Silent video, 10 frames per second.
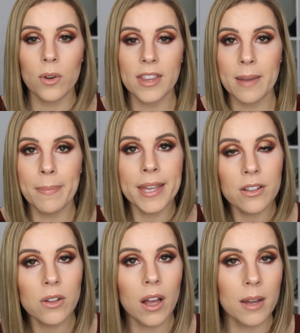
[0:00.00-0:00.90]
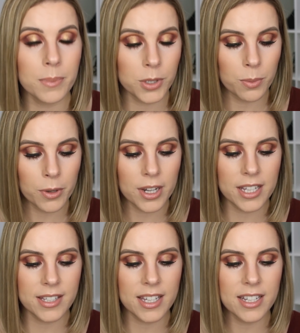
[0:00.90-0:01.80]
or they pill up super
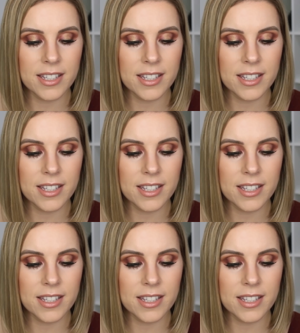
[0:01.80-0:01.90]
easy.